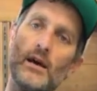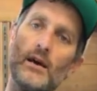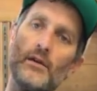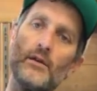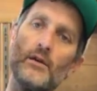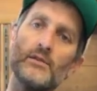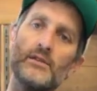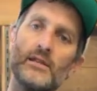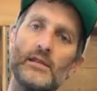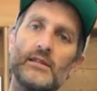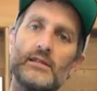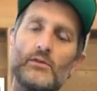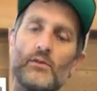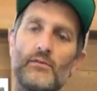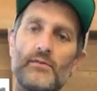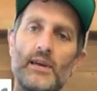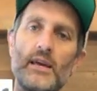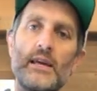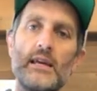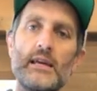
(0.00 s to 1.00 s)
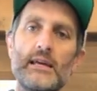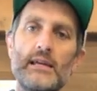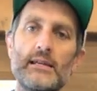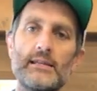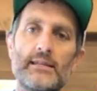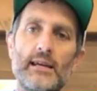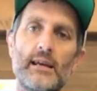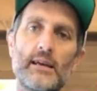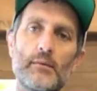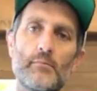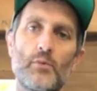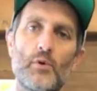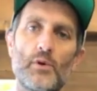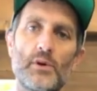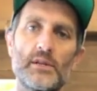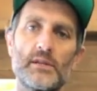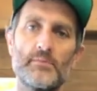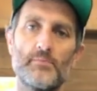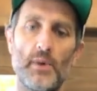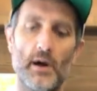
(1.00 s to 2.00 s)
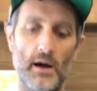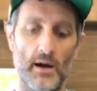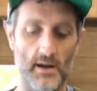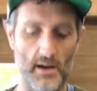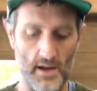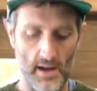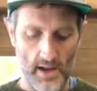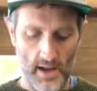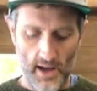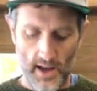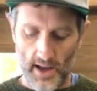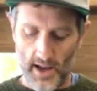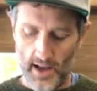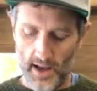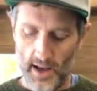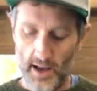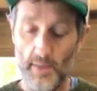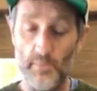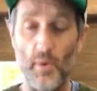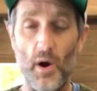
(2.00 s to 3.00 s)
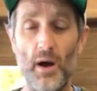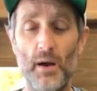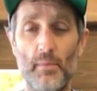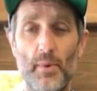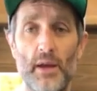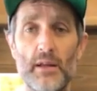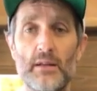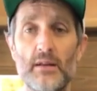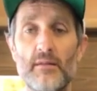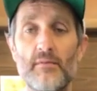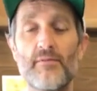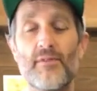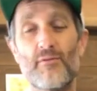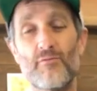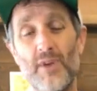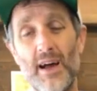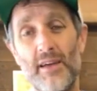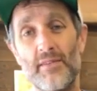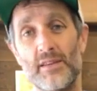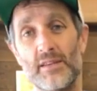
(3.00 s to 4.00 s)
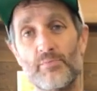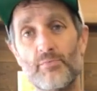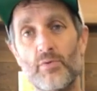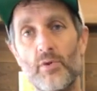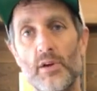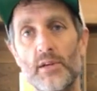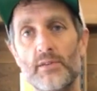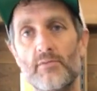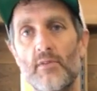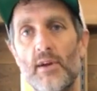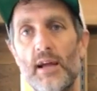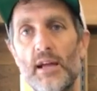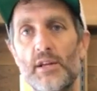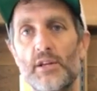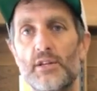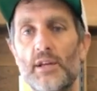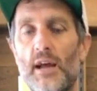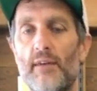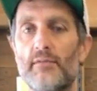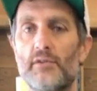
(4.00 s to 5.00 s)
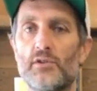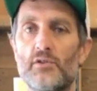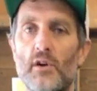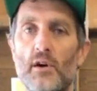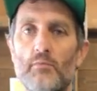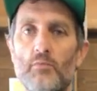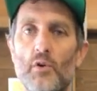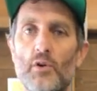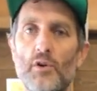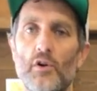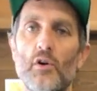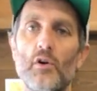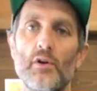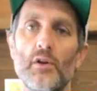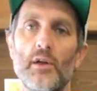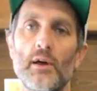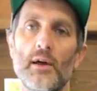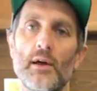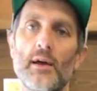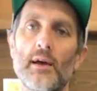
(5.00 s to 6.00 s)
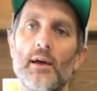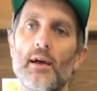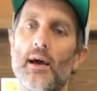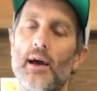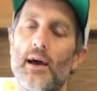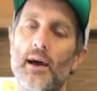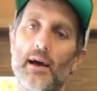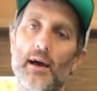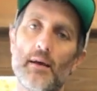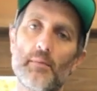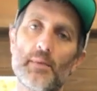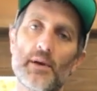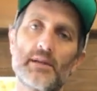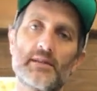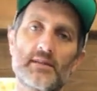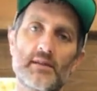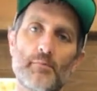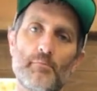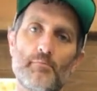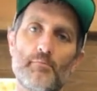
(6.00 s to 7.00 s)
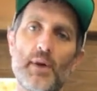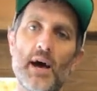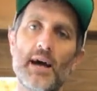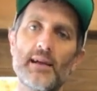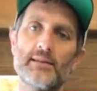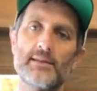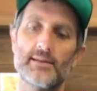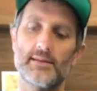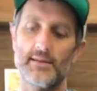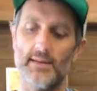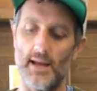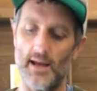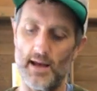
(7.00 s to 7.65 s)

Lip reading: Those are the sort of key selling points, but in my opinion, for around this price range, having tried one on, it's the best